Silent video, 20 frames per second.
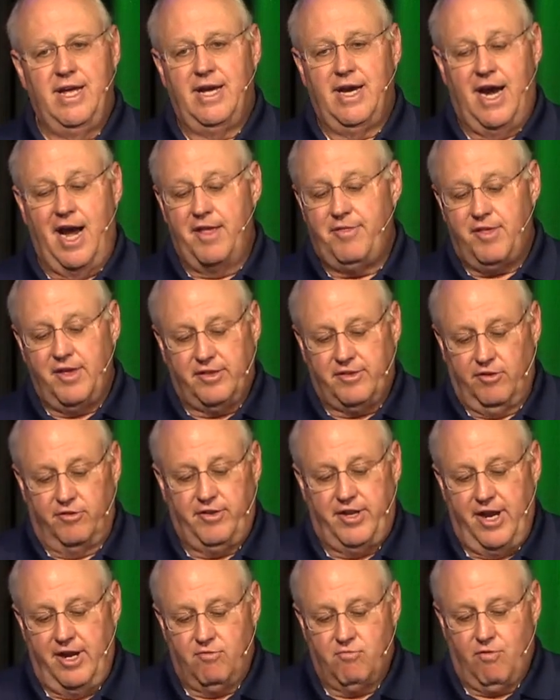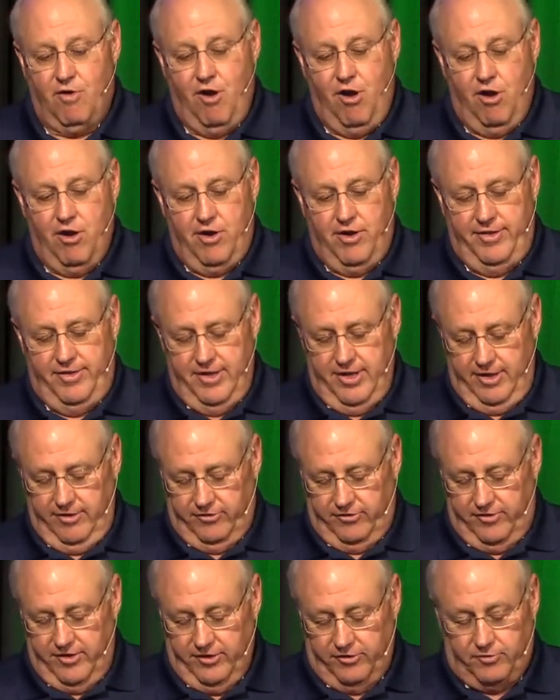I think they're dead wrong on
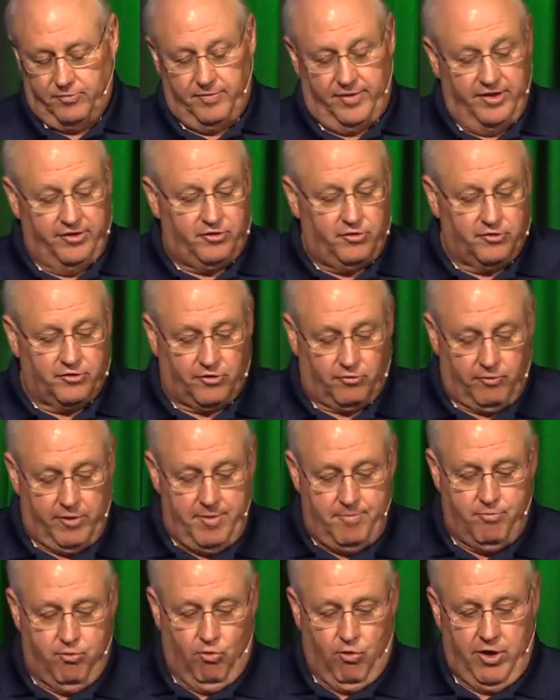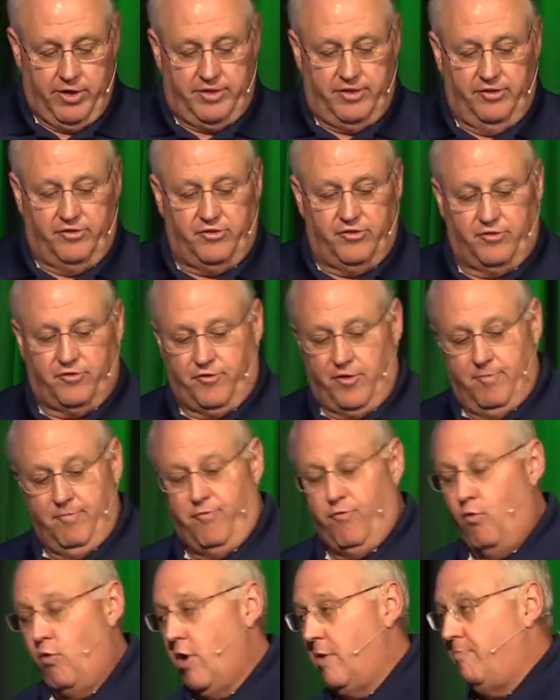this. This this is a report. This is from
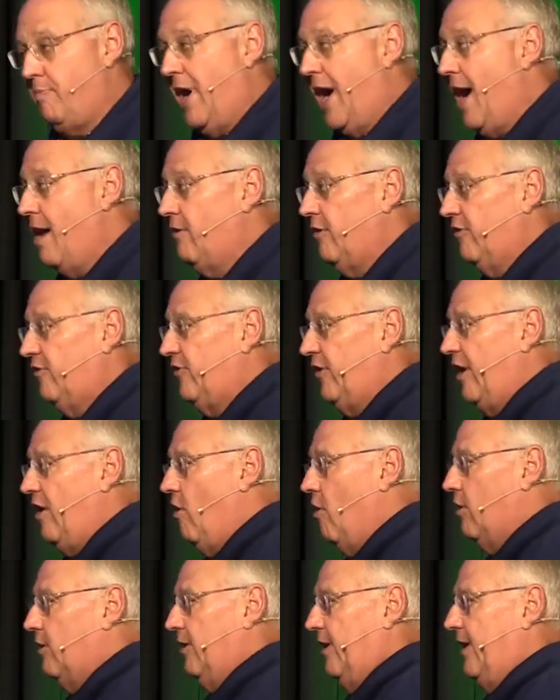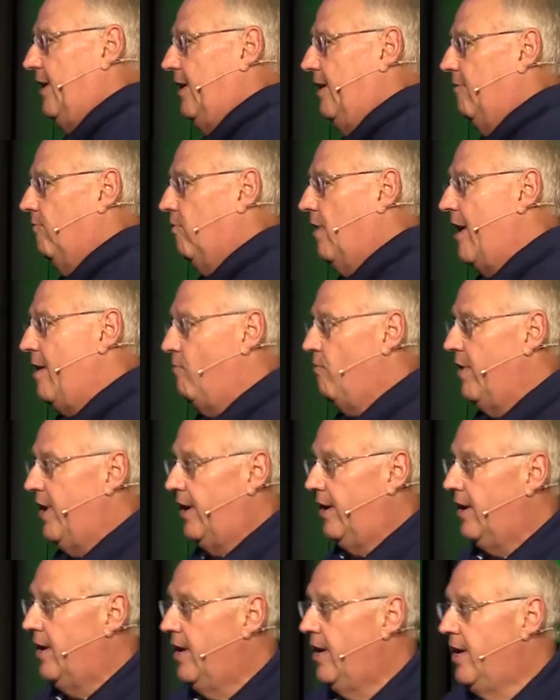Foreign Policy, hardly a
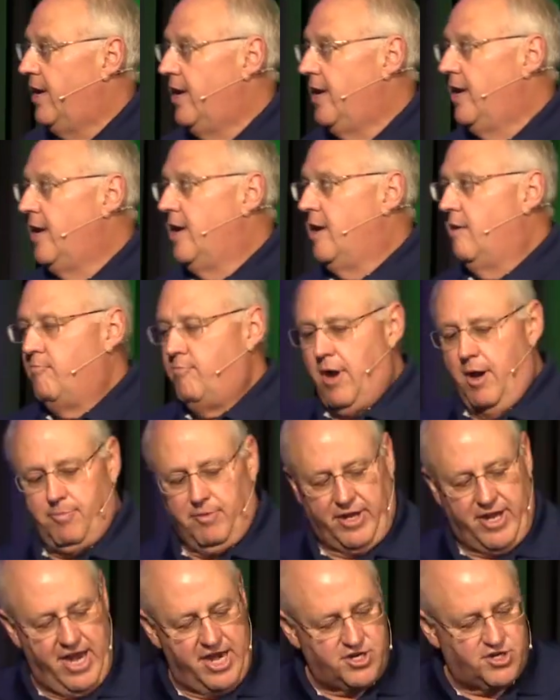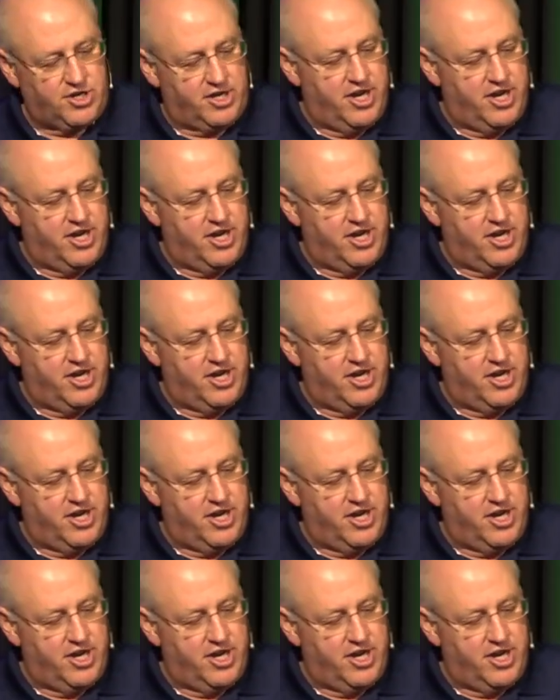right-wing publication.